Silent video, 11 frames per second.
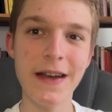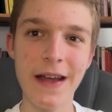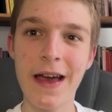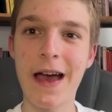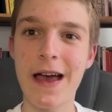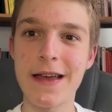
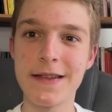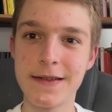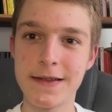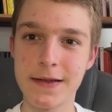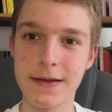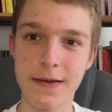
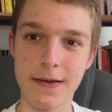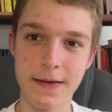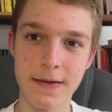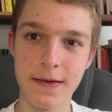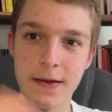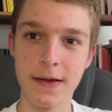has
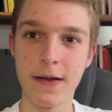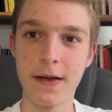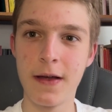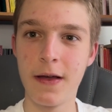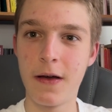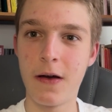
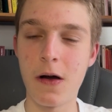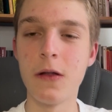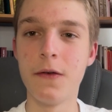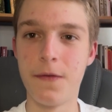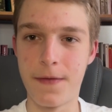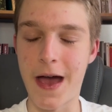all
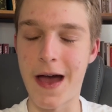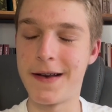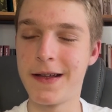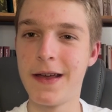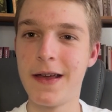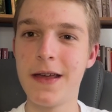of
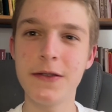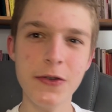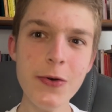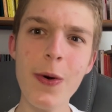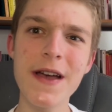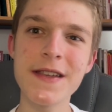that, and the
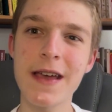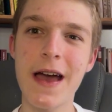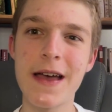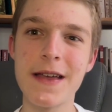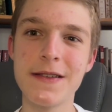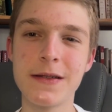US
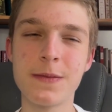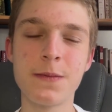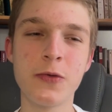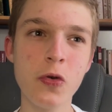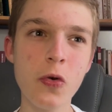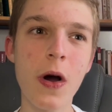has
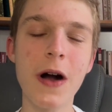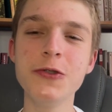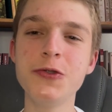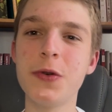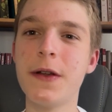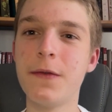
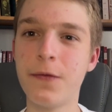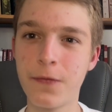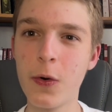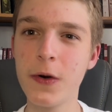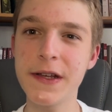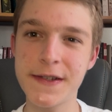
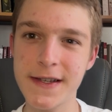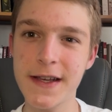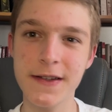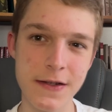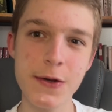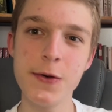
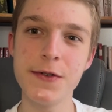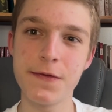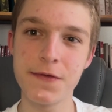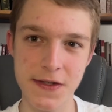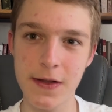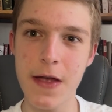246 years
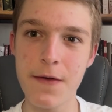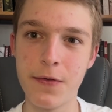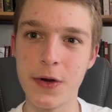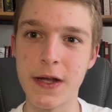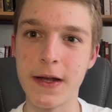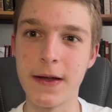of
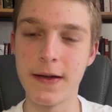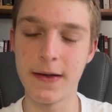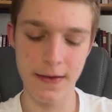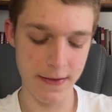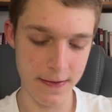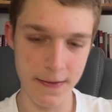slavery
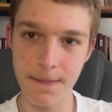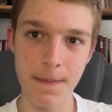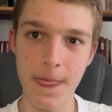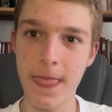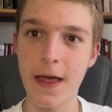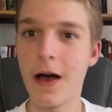
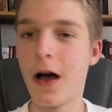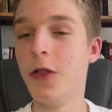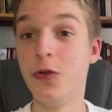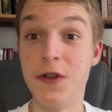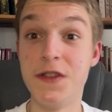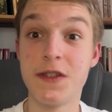
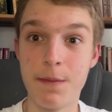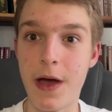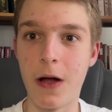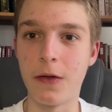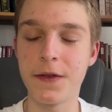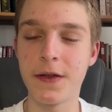under its
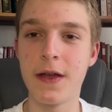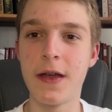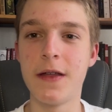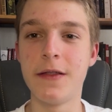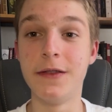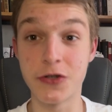belt.
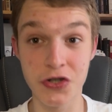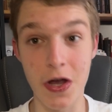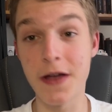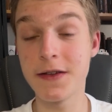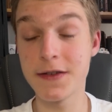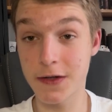The
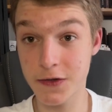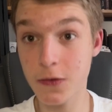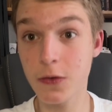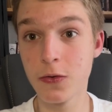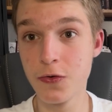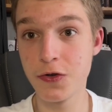Chinese
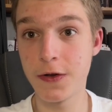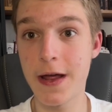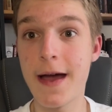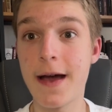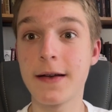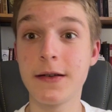Exclusion
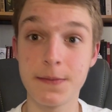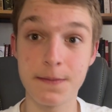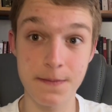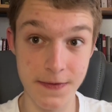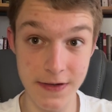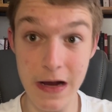Act,
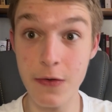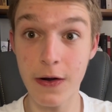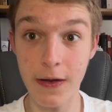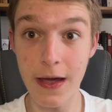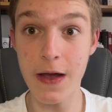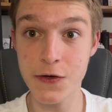
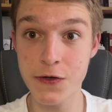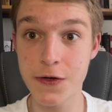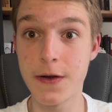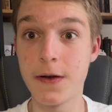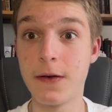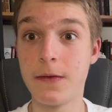
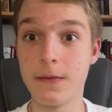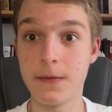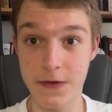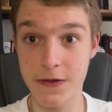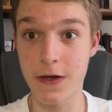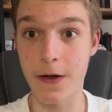segregation,
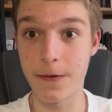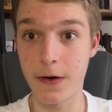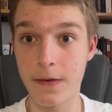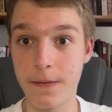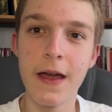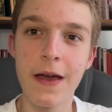
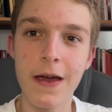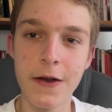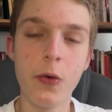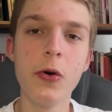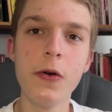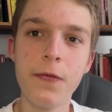etc. In
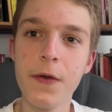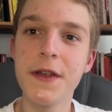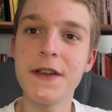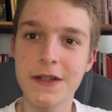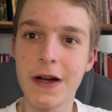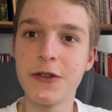order for
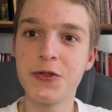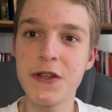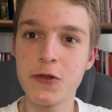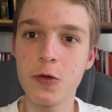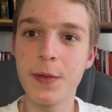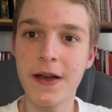these
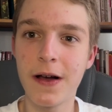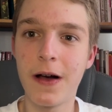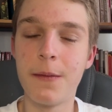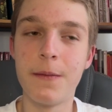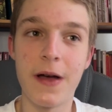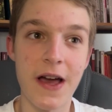countries to
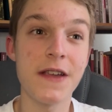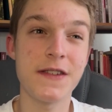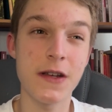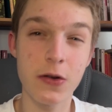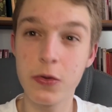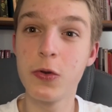become as
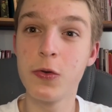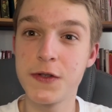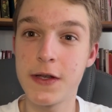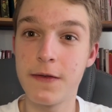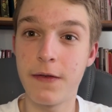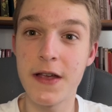
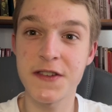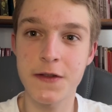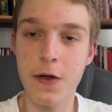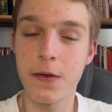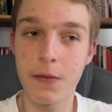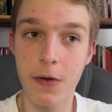inclusive as
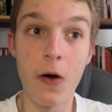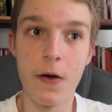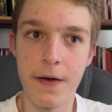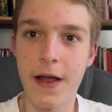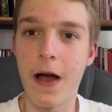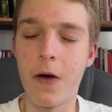they
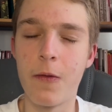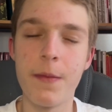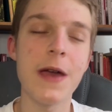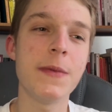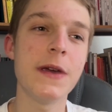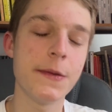are now,
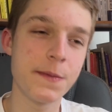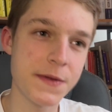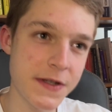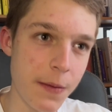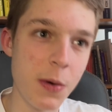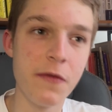maybe
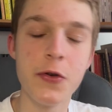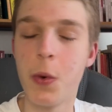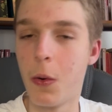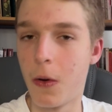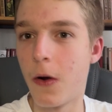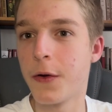some of you
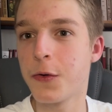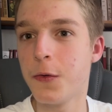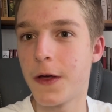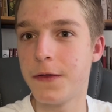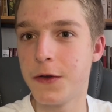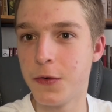will argue
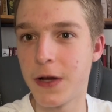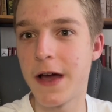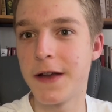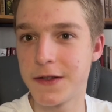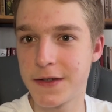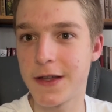that the
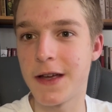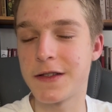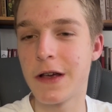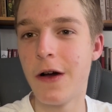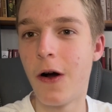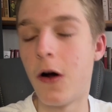United
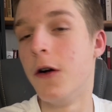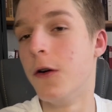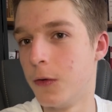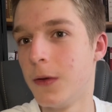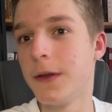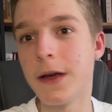States
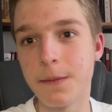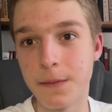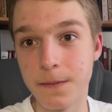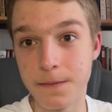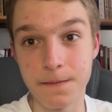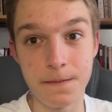aren't really
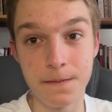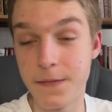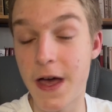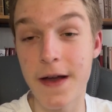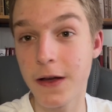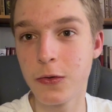
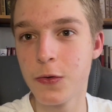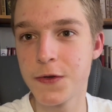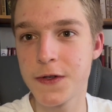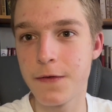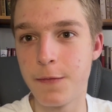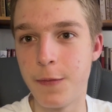that
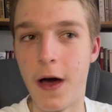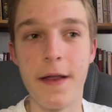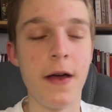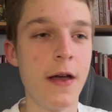inclusive, but